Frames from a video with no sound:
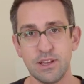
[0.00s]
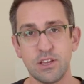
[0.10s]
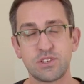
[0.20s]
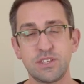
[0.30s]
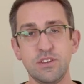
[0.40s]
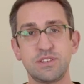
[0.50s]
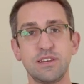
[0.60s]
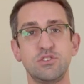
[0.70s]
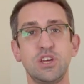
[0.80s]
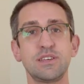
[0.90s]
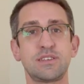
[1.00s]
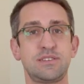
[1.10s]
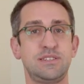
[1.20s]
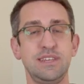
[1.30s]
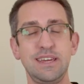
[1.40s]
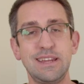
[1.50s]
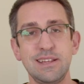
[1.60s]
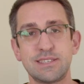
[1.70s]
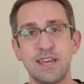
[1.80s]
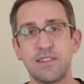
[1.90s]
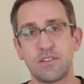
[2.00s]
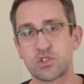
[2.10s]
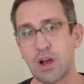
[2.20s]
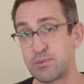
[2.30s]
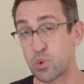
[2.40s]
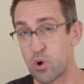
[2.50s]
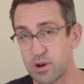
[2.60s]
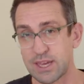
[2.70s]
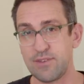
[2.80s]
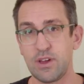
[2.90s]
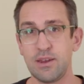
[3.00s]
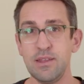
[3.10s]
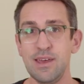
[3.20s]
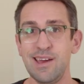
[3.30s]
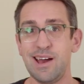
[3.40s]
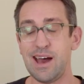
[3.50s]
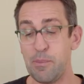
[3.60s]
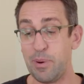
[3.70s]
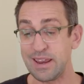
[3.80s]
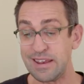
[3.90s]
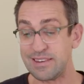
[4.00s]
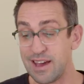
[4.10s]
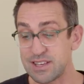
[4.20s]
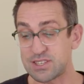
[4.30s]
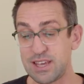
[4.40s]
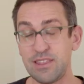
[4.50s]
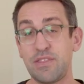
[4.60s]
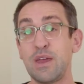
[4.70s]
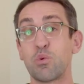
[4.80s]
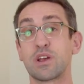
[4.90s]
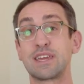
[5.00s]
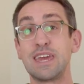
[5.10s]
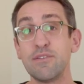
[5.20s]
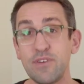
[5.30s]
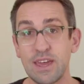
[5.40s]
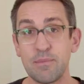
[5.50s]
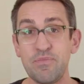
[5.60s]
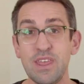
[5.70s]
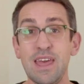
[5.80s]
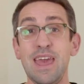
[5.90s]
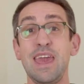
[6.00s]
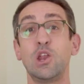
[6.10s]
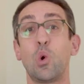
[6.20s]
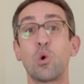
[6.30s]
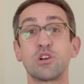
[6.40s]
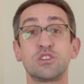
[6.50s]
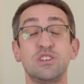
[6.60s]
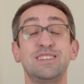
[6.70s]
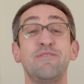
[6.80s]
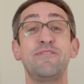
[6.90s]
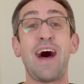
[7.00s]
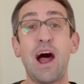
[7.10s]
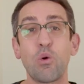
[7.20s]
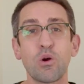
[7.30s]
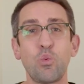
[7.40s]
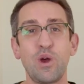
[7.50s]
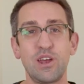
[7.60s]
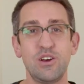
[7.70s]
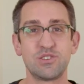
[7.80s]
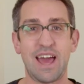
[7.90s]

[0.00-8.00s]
You see, Jesus, He didn't say that the scribes weren't giving, but He does say that they were giving in order to devour widows'